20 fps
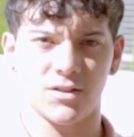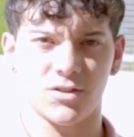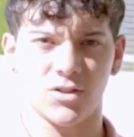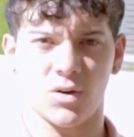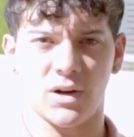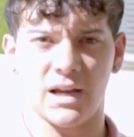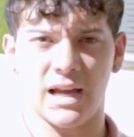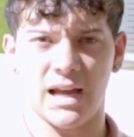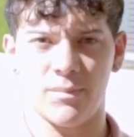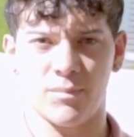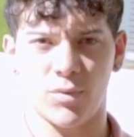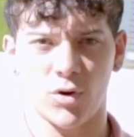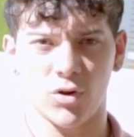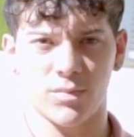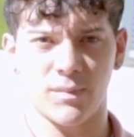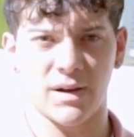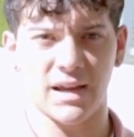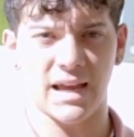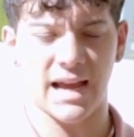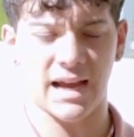So I had
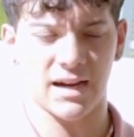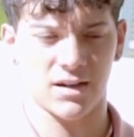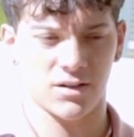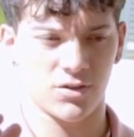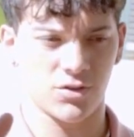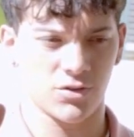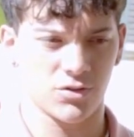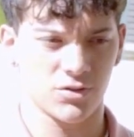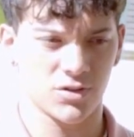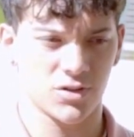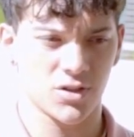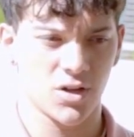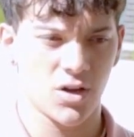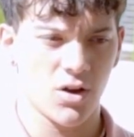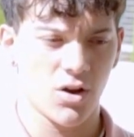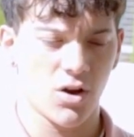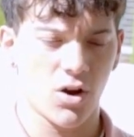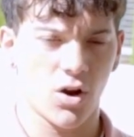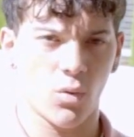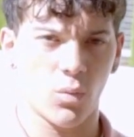both my actors
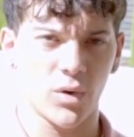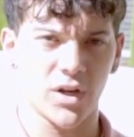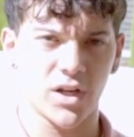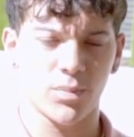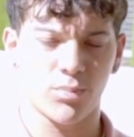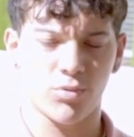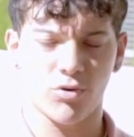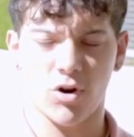a week